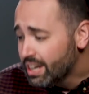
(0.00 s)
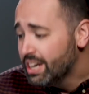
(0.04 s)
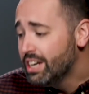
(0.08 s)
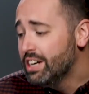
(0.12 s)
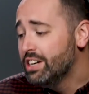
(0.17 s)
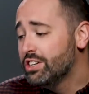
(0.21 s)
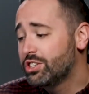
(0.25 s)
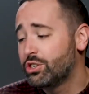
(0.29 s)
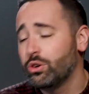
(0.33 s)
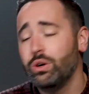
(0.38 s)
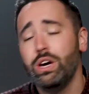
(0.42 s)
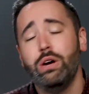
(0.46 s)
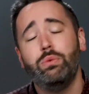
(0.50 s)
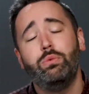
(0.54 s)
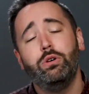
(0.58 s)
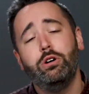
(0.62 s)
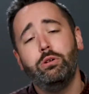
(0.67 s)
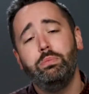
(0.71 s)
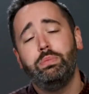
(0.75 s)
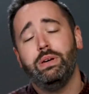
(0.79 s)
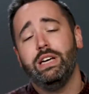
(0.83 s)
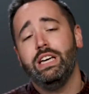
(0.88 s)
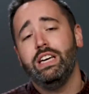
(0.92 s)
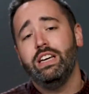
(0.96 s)
So it
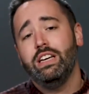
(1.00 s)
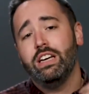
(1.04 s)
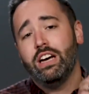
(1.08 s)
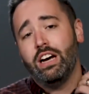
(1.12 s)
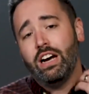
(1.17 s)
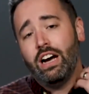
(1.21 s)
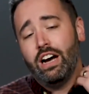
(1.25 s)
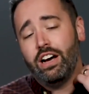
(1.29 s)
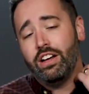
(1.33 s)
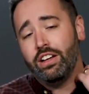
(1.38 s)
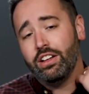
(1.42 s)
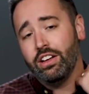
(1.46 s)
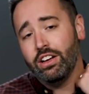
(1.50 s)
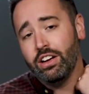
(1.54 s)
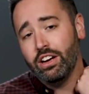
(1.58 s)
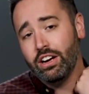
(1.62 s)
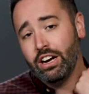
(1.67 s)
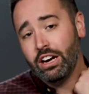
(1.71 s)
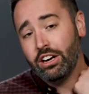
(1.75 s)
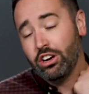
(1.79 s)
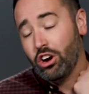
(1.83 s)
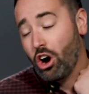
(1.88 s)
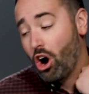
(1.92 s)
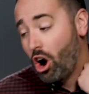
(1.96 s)
will be
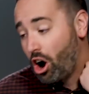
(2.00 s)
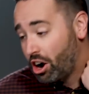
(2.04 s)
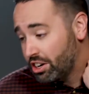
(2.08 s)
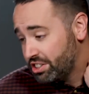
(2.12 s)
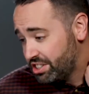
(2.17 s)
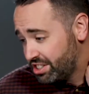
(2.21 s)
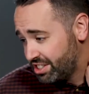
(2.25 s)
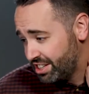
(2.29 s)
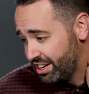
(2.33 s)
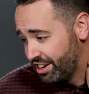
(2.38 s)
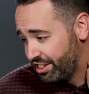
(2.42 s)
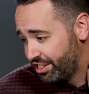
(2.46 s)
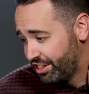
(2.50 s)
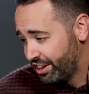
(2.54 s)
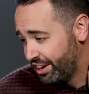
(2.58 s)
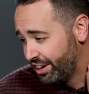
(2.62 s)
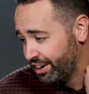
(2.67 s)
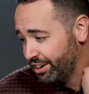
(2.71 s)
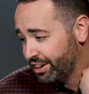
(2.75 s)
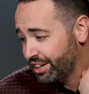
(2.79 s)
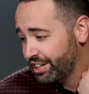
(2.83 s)
a constant thing,